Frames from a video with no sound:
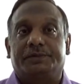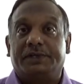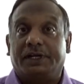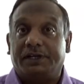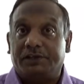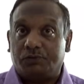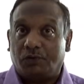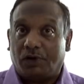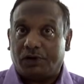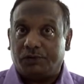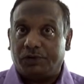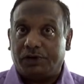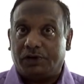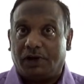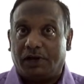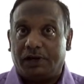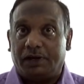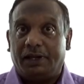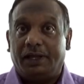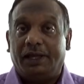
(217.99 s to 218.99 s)
That is what we
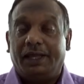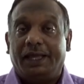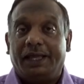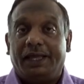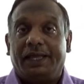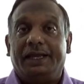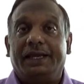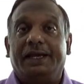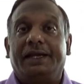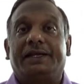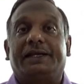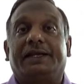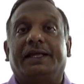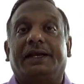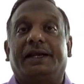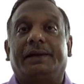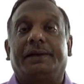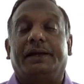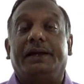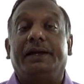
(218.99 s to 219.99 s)
call
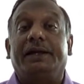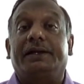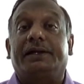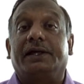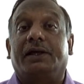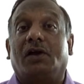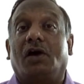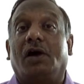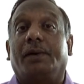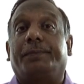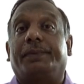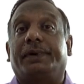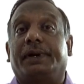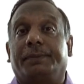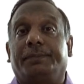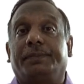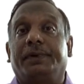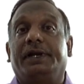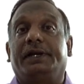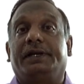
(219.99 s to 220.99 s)

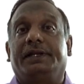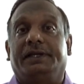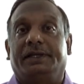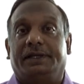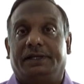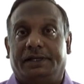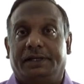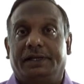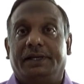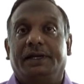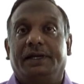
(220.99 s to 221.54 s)
interoperability